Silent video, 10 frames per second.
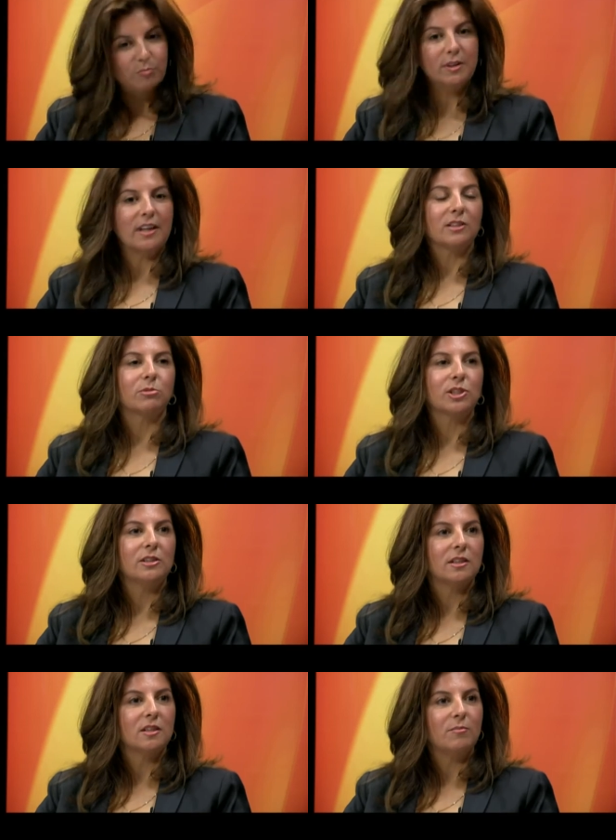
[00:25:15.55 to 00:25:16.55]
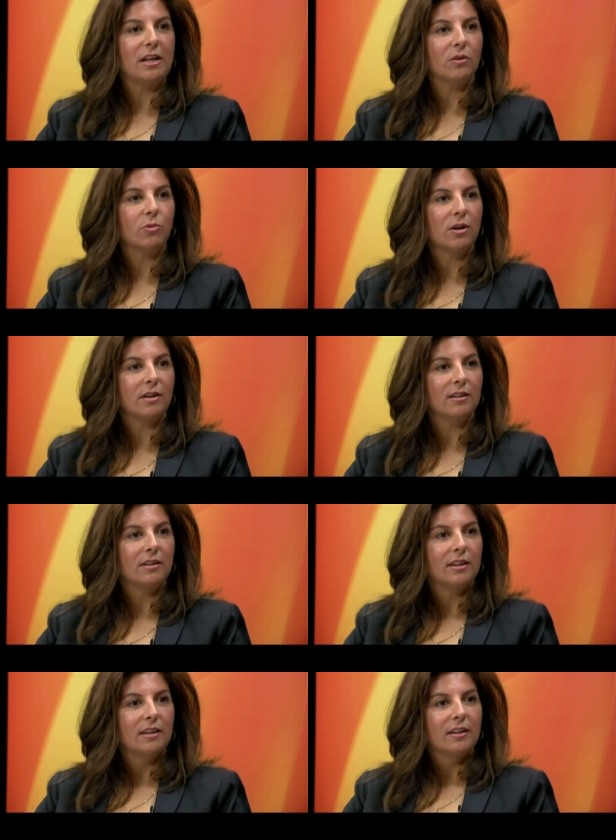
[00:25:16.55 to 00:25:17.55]
but that's what she did to make it work.
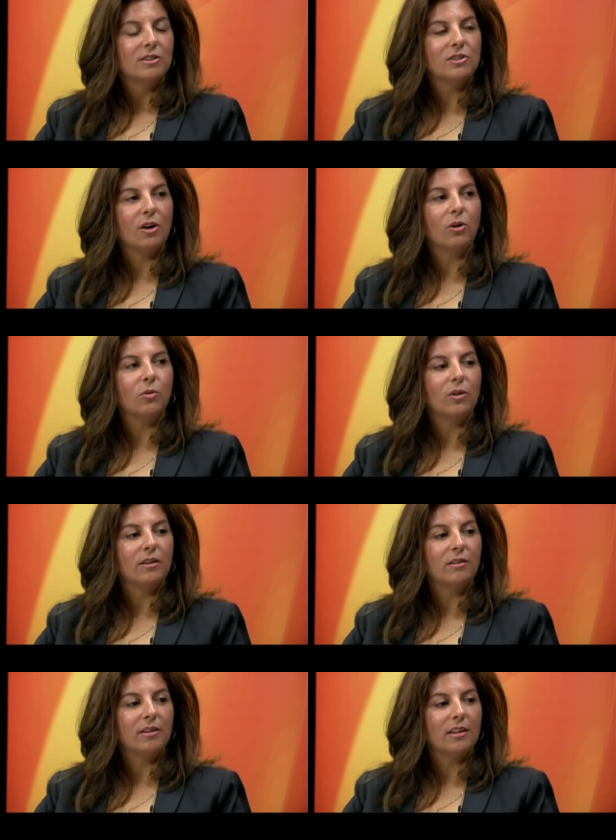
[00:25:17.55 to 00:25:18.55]
So